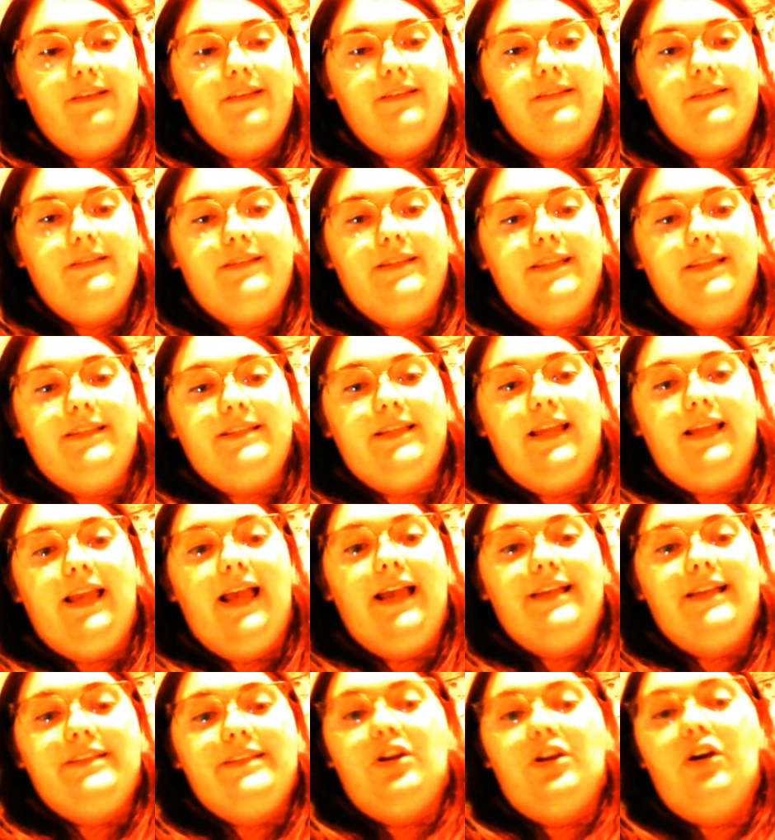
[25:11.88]
since it
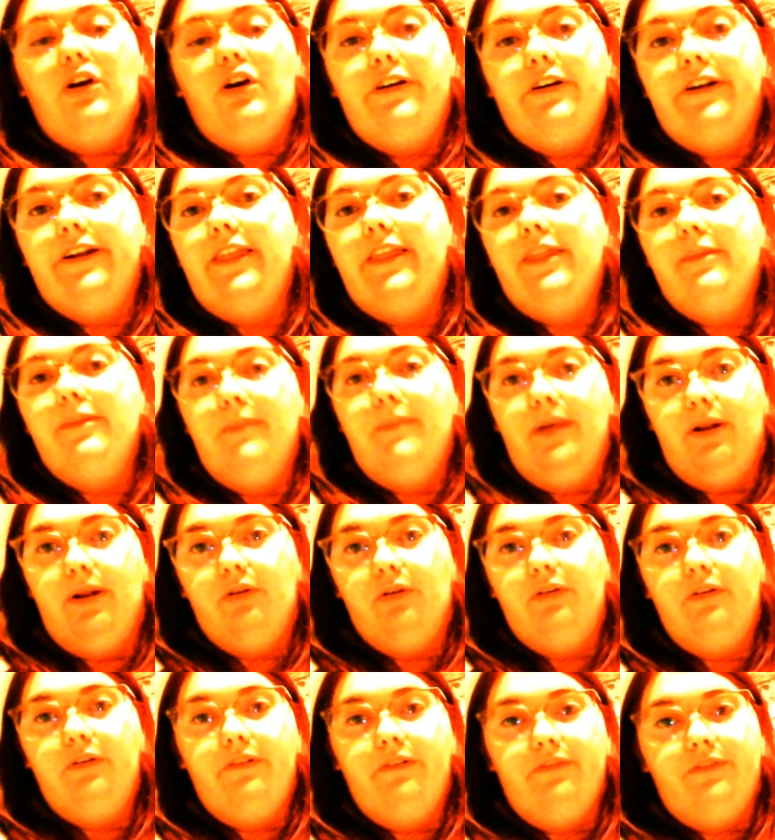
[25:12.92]
has a heart in the
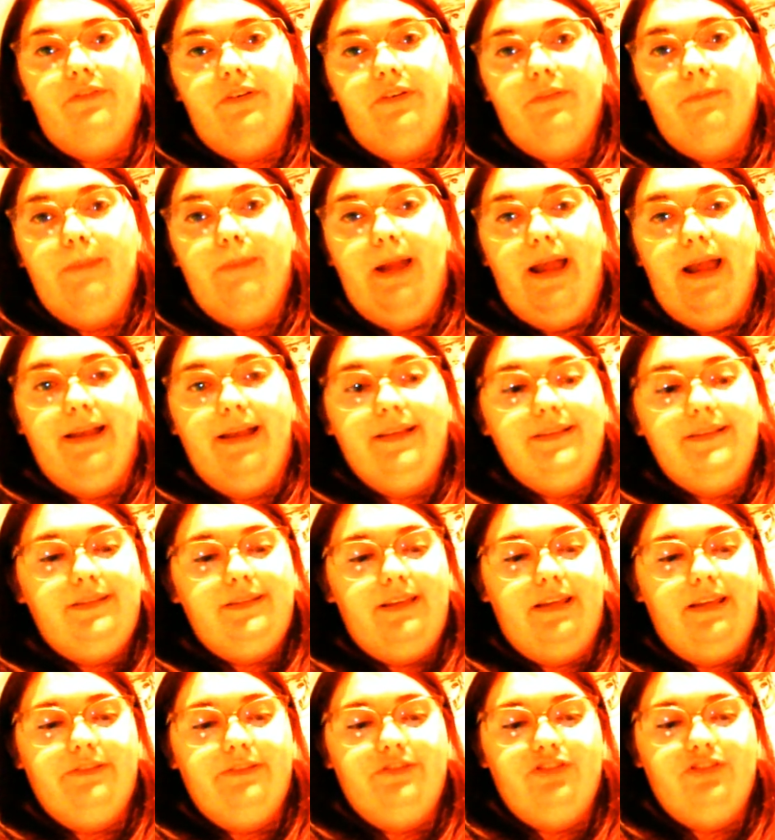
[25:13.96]
middle of the mask,
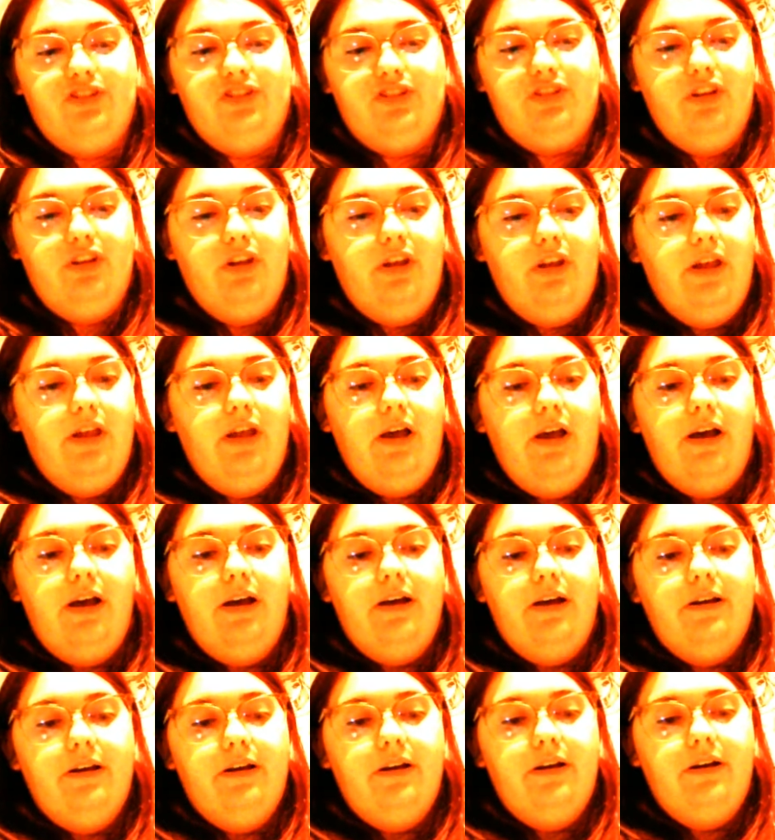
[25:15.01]
and just
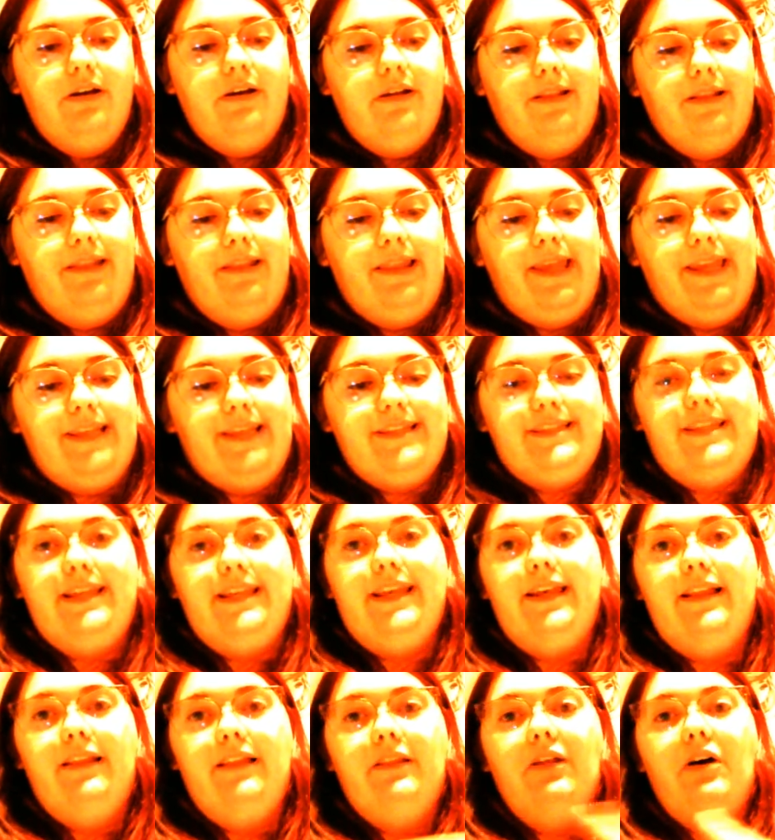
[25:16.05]
lace it
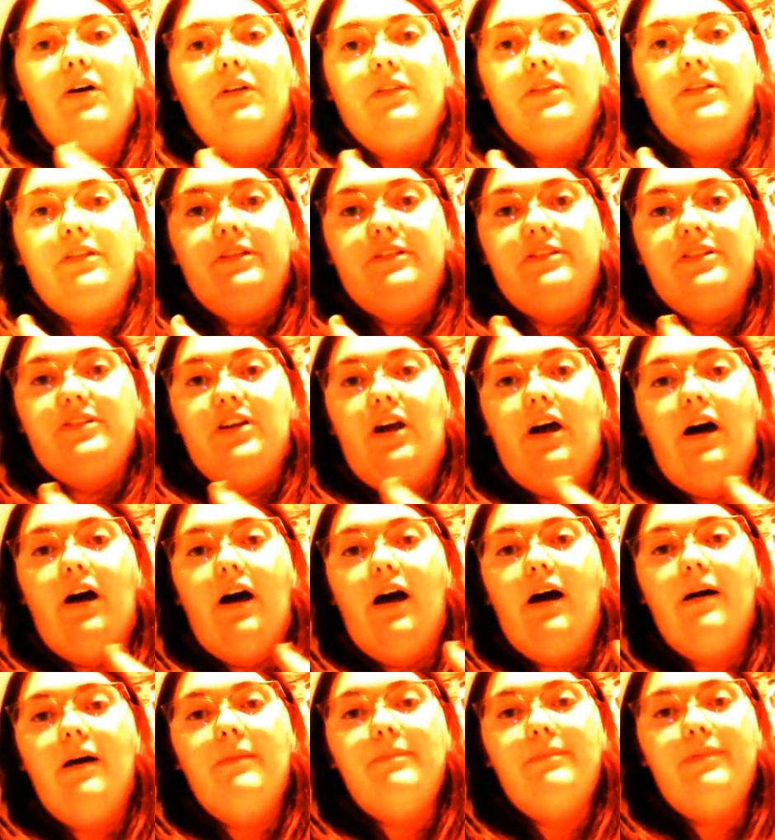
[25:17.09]
along the
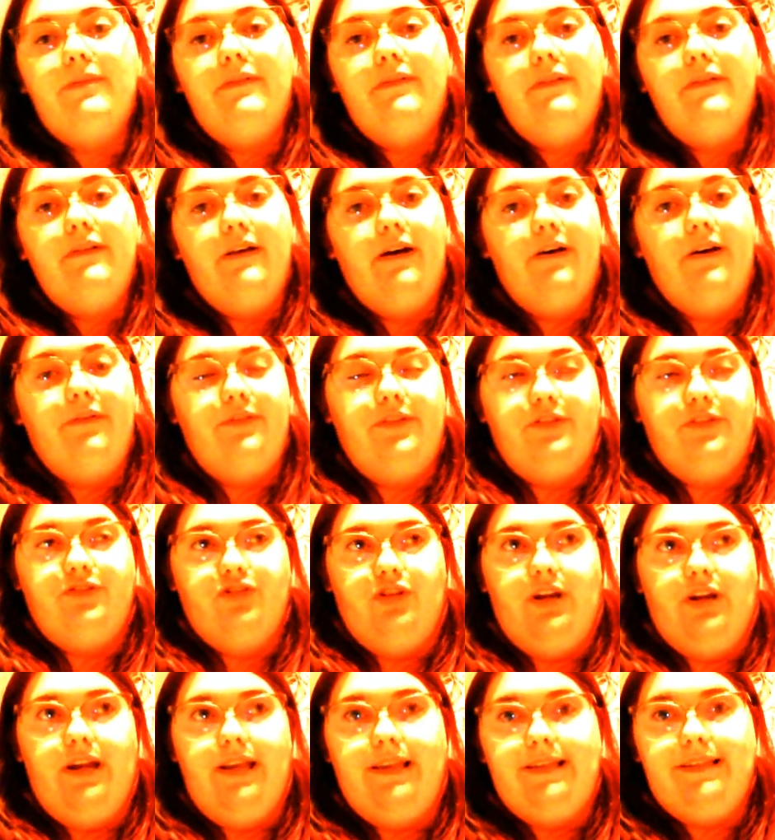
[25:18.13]
top of the
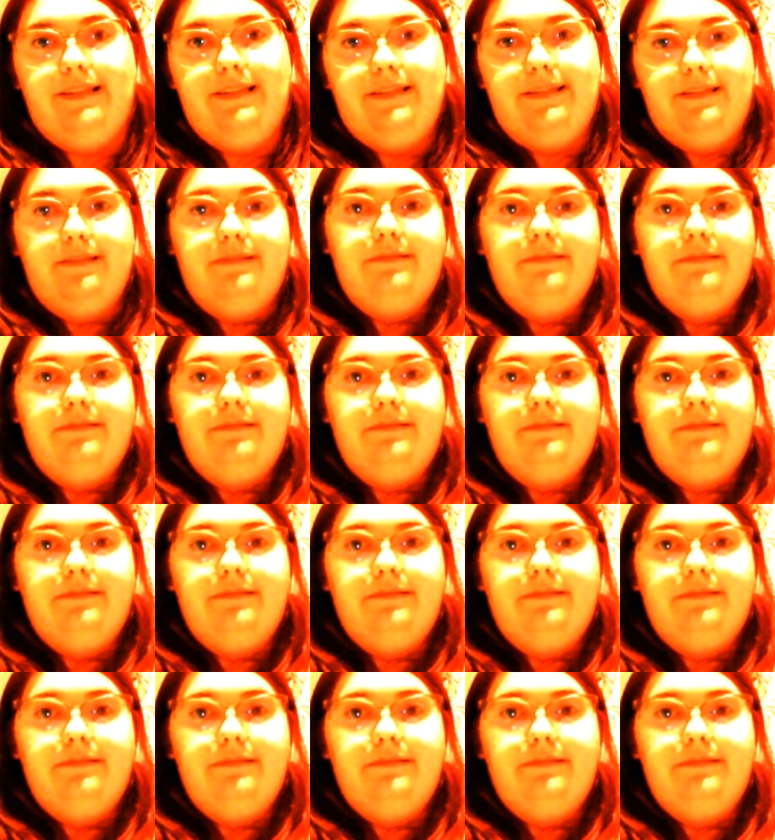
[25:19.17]
dress